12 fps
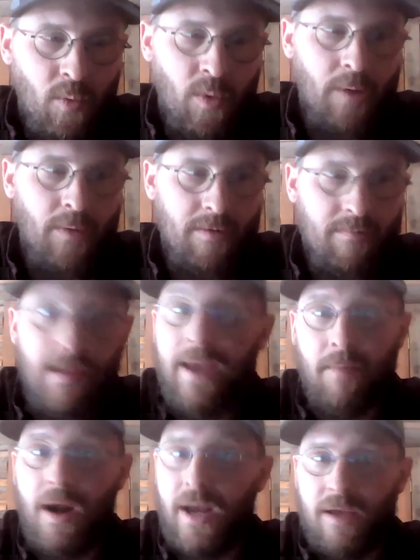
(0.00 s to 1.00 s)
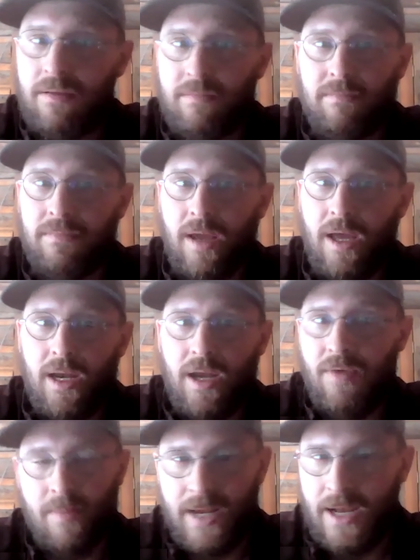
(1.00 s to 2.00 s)
where we made money and
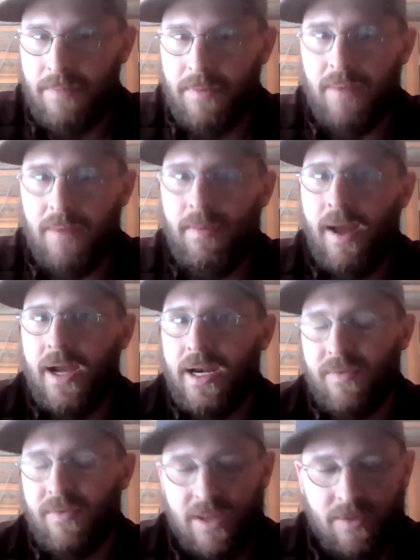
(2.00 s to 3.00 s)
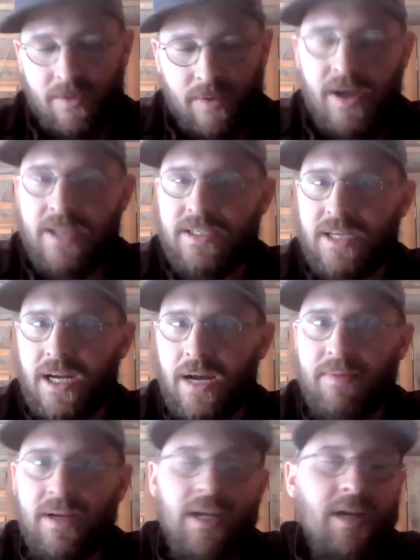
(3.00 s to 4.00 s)
everybody got paid back and everything went right side
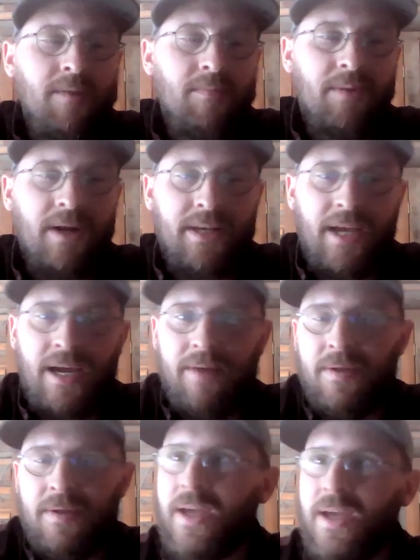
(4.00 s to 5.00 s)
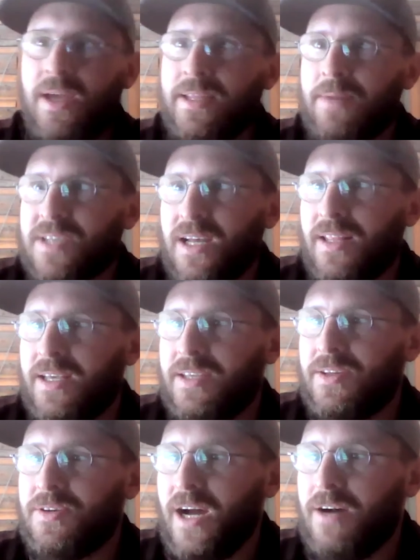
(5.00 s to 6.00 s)
up. But yeah, we ended up
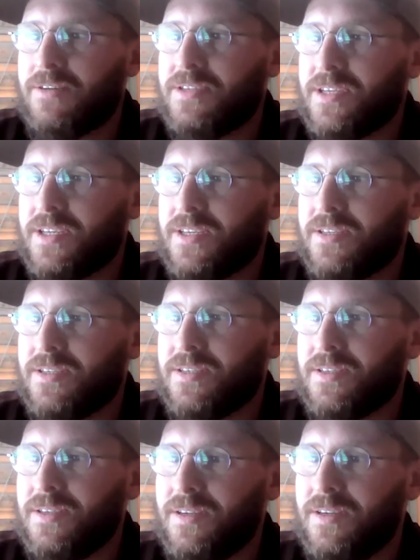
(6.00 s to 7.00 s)
selling those houses.